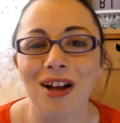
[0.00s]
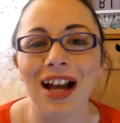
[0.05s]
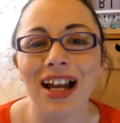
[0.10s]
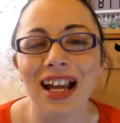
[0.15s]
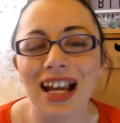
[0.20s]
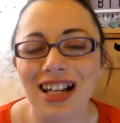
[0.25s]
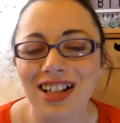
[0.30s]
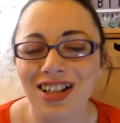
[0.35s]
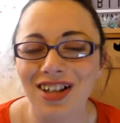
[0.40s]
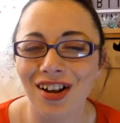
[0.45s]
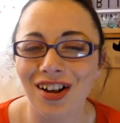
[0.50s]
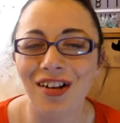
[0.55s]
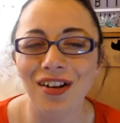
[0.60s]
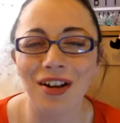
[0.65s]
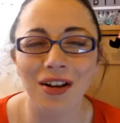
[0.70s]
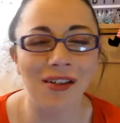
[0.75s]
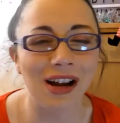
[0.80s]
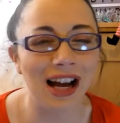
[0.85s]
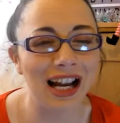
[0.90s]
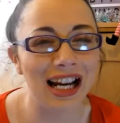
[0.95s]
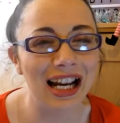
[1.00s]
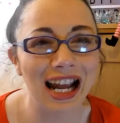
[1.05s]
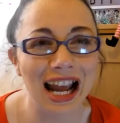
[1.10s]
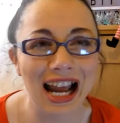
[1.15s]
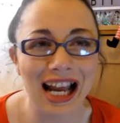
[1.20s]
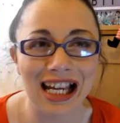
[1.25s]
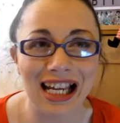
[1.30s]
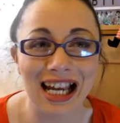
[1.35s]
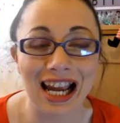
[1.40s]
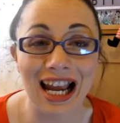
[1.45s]
back, it's Shauna O'Kelly,
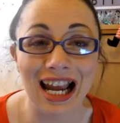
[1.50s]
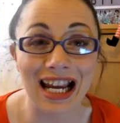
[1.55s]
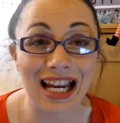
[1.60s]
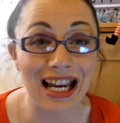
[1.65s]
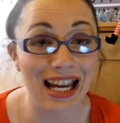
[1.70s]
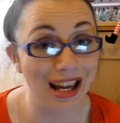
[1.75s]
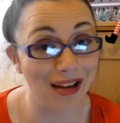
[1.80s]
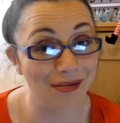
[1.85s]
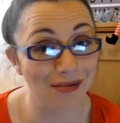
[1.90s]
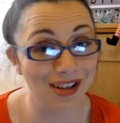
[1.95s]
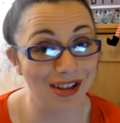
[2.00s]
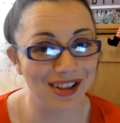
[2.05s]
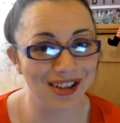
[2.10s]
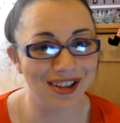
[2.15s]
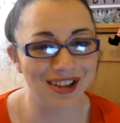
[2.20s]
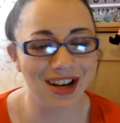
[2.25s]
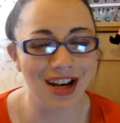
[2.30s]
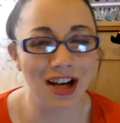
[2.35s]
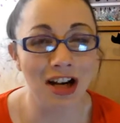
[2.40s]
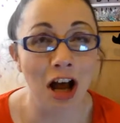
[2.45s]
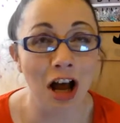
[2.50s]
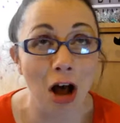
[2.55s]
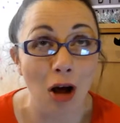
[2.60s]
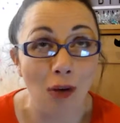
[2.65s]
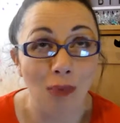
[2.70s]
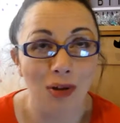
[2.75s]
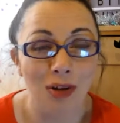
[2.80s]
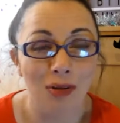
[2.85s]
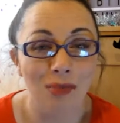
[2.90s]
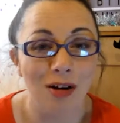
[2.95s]
aka Little Bit of Sunshine,
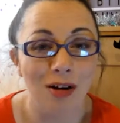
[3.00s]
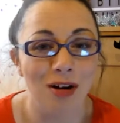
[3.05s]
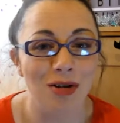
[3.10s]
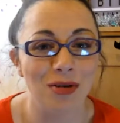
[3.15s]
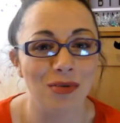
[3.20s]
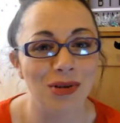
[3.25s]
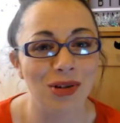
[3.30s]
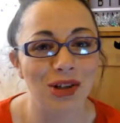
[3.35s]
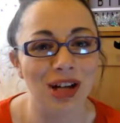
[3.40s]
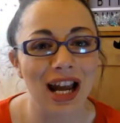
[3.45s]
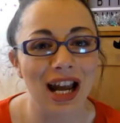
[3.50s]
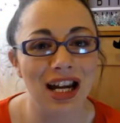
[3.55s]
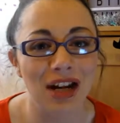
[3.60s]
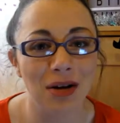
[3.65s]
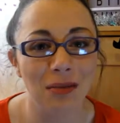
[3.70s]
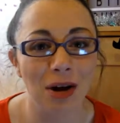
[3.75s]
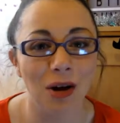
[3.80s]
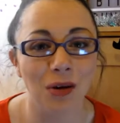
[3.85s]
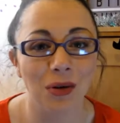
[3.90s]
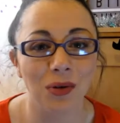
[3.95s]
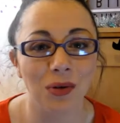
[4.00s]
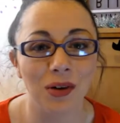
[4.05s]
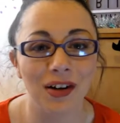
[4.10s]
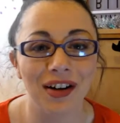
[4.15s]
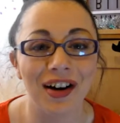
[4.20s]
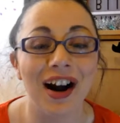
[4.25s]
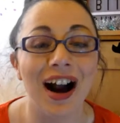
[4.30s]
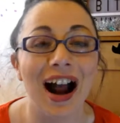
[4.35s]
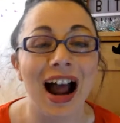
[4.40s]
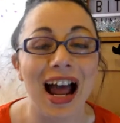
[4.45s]
helping to brighten up your day no matter what the
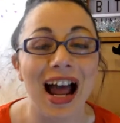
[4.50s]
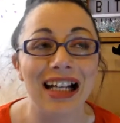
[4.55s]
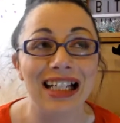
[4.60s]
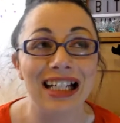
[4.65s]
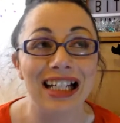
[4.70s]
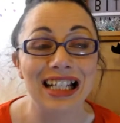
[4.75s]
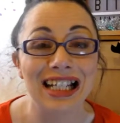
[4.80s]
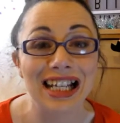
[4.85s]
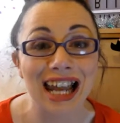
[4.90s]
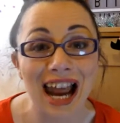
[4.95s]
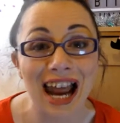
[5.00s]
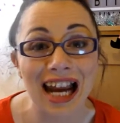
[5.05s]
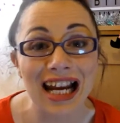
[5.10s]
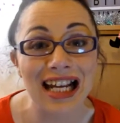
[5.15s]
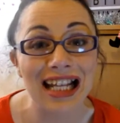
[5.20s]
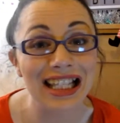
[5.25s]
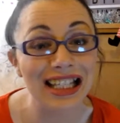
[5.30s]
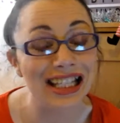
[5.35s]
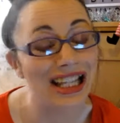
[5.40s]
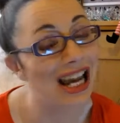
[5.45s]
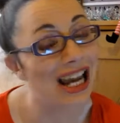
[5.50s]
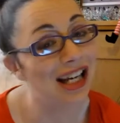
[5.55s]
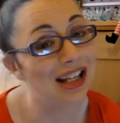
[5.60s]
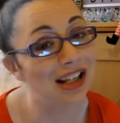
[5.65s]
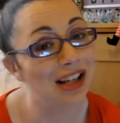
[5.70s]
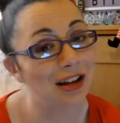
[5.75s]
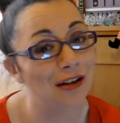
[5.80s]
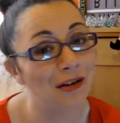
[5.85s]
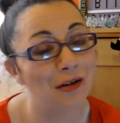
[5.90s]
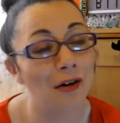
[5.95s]
weather. And today is day
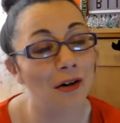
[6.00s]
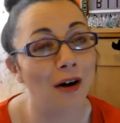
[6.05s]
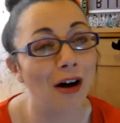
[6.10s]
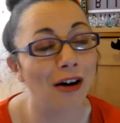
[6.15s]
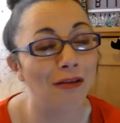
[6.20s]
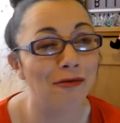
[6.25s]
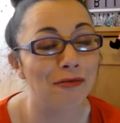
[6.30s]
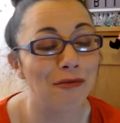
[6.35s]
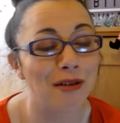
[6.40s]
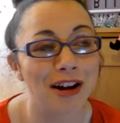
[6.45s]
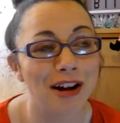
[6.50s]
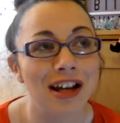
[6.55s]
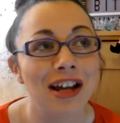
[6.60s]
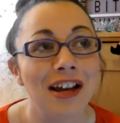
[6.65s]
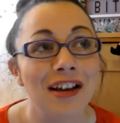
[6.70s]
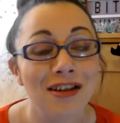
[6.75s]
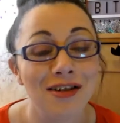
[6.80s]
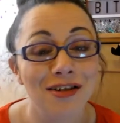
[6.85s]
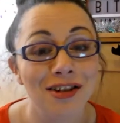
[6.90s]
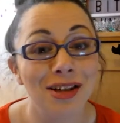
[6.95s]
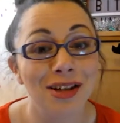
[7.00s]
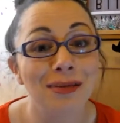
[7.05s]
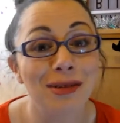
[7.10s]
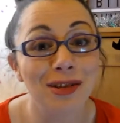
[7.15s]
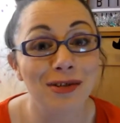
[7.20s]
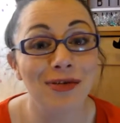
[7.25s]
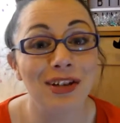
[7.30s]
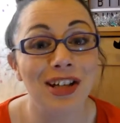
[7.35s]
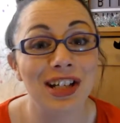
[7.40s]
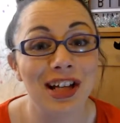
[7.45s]
two of my
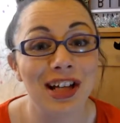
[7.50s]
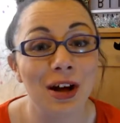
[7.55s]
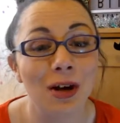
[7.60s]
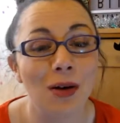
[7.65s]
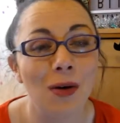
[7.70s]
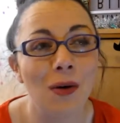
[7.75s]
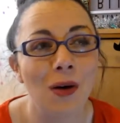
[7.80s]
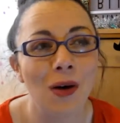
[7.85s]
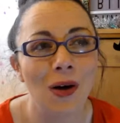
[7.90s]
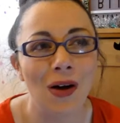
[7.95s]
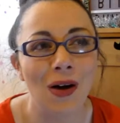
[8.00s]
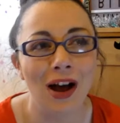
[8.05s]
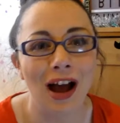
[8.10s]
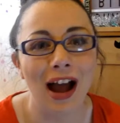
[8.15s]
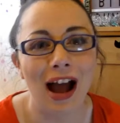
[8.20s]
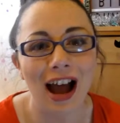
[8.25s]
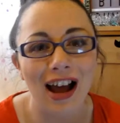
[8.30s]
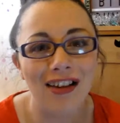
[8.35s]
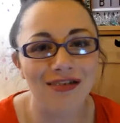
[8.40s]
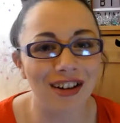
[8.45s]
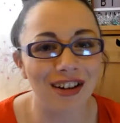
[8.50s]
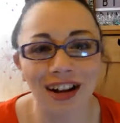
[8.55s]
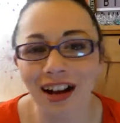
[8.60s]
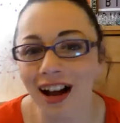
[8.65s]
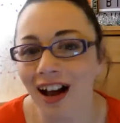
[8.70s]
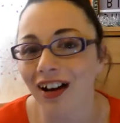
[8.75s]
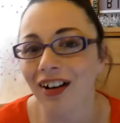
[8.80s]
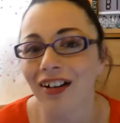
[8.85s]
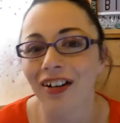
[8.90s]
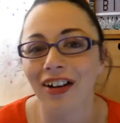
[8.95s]
Christmas video advent
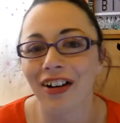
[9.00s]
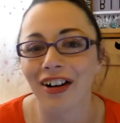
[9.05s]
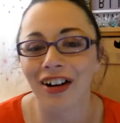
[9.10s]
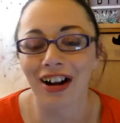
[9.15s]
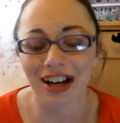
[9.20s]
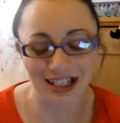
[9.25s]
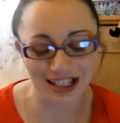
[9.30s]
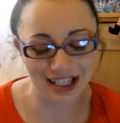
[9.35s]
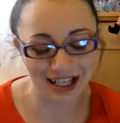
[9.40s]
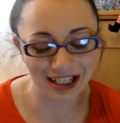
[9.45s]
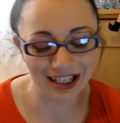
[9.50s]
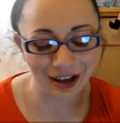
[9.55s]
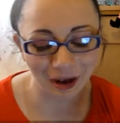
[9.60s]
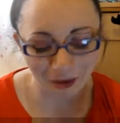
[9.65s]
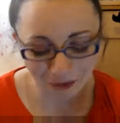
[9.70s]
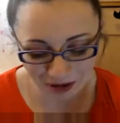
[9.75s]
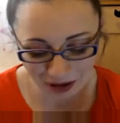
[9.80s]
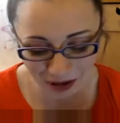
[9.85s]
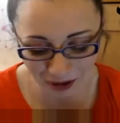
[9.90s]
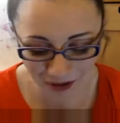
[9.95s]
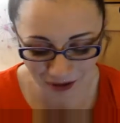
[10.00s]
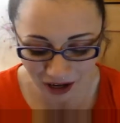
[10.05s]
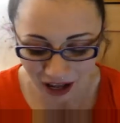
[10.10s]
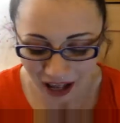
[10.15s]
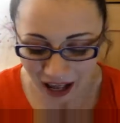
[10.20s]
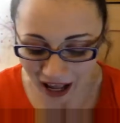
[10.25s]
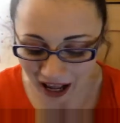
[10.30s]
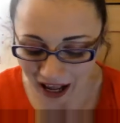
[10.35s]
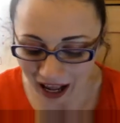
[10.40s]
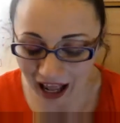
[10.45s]
calendar kind of thing that I'm doing.
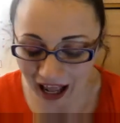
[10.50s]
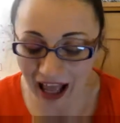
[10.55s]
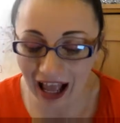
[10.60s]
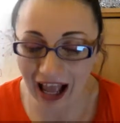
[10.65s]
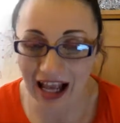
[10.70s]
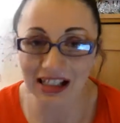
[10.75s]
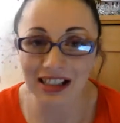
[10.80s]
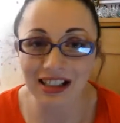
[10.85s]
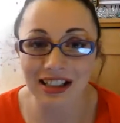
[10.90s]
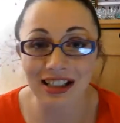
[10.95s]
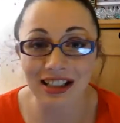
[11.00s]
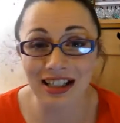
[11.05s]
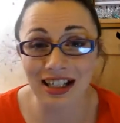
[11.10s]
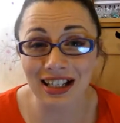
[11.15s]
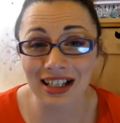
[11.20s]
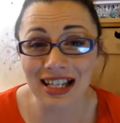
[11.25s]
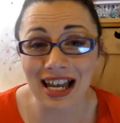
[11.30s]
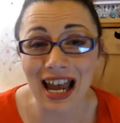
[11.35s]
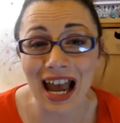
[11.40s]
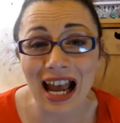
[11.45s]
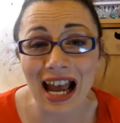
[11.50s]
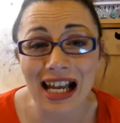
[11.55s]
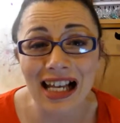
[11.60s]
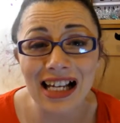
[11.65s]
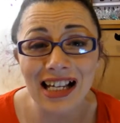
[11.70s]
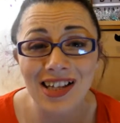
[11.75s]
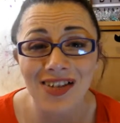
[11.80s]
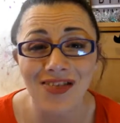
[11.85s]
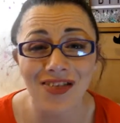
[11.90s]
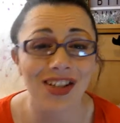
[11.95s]
And
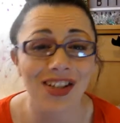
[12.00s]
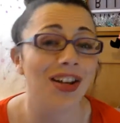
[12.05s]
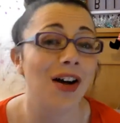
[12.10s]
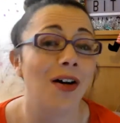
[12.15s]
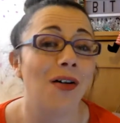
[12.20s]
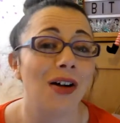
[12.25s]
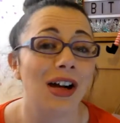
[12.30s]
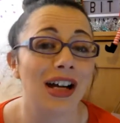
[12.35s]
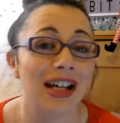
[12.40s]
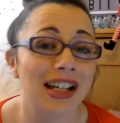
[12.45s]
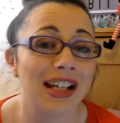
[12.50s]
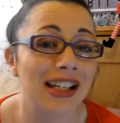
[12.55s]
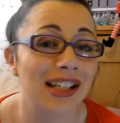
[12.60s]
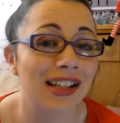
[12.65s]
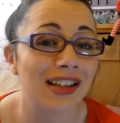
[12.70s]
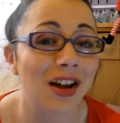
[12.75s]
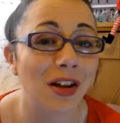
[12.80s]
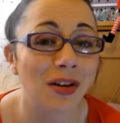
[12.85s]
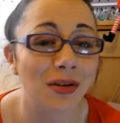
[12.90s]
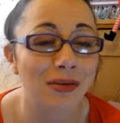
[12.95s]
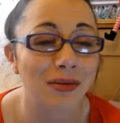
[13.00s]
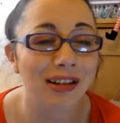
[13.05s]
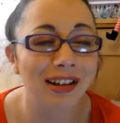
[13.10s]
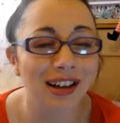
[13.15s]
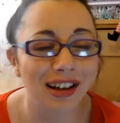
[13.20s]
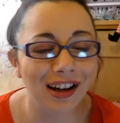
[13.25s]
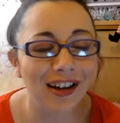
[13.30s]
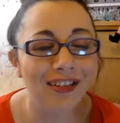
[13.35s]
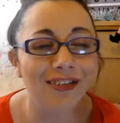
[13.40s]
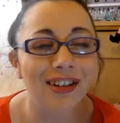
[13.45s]
today's video is going to be
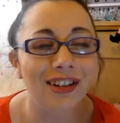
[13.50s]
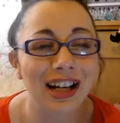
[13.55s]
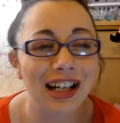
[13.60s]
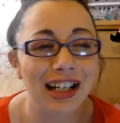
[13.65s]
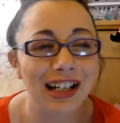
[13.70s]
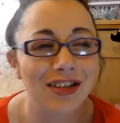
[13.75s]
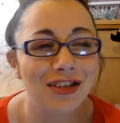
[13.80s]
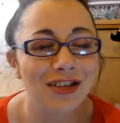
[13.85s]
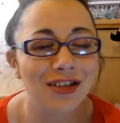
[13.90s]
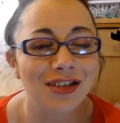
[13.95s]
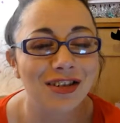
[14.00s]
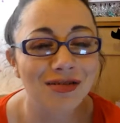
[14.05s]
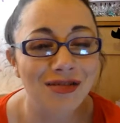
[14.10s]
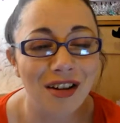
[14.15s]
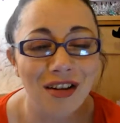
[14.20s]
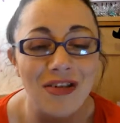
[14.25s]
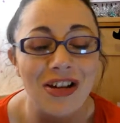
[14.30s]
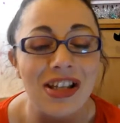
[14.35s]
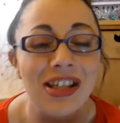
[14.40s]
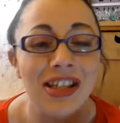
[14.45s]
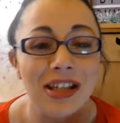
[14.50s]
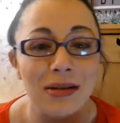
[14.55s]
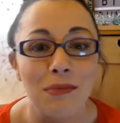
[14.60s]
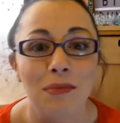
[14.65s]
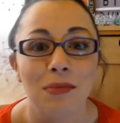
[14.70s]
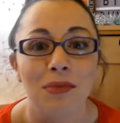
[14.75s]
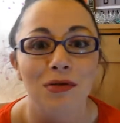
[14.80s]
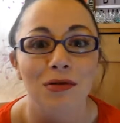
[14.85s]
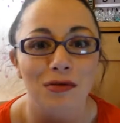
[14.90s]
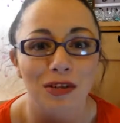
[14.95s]
like a really just very
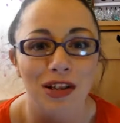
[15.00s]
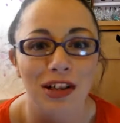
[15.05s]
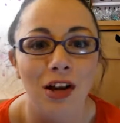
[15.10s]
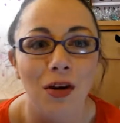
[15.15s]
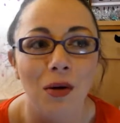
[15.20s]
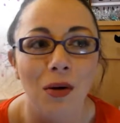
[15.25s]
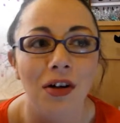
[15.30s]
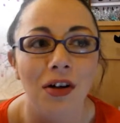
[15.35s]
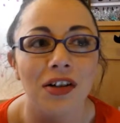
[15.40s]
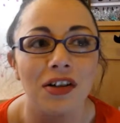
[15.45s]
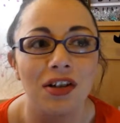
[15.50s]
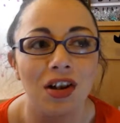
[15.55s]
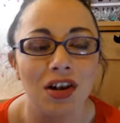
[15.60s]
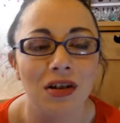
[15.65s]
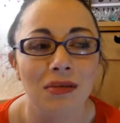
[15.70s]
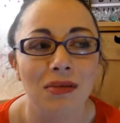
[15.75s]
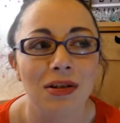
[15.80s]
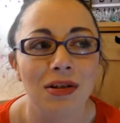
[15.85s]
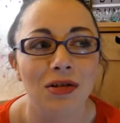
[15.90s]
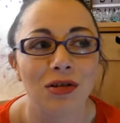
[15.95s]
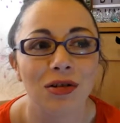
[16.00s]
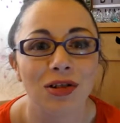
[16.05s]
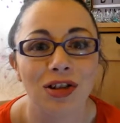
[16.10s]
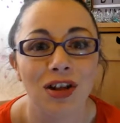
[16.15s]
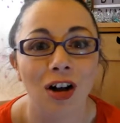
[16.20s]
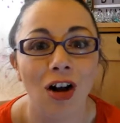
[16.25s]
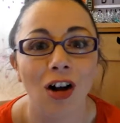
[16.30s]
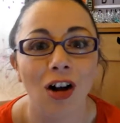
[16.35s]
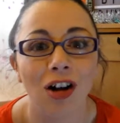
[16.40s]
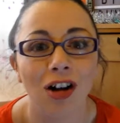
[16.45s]
simple video, and it's going to be just
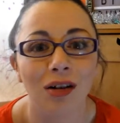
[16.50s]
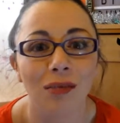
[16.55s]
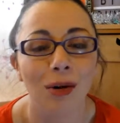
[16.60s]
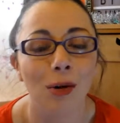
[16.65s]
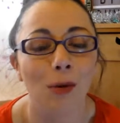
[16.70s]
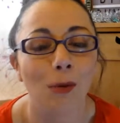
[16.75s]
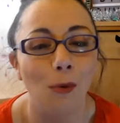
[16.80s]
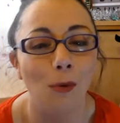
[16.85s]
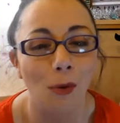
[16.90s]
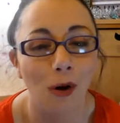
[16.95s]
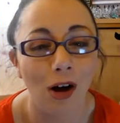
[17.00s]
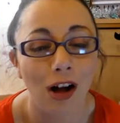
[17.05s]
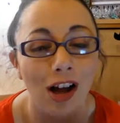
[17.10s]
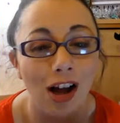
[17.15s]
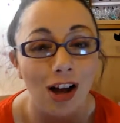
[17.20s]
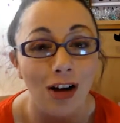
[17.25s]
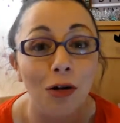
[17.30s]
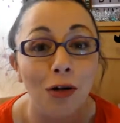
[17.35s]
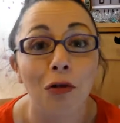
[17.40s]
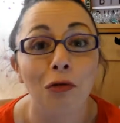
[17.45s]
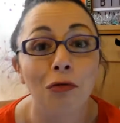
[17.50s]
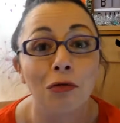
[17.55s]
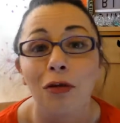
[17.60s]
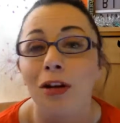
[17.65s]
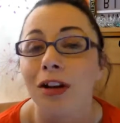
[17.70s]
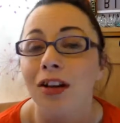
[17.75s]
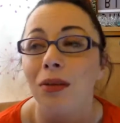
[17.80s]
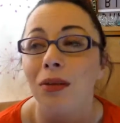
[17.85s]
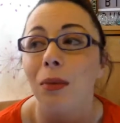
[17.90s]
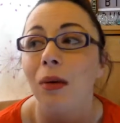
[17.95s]
talking about why I love
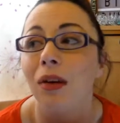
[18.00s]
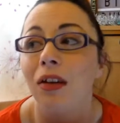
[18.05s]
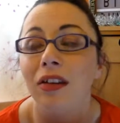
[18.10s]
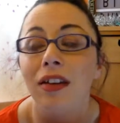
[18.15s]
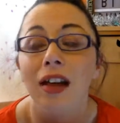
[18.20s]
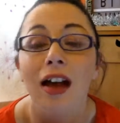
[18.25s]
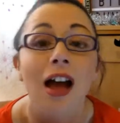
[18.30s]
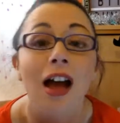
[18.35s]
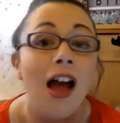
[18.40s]
Christmas.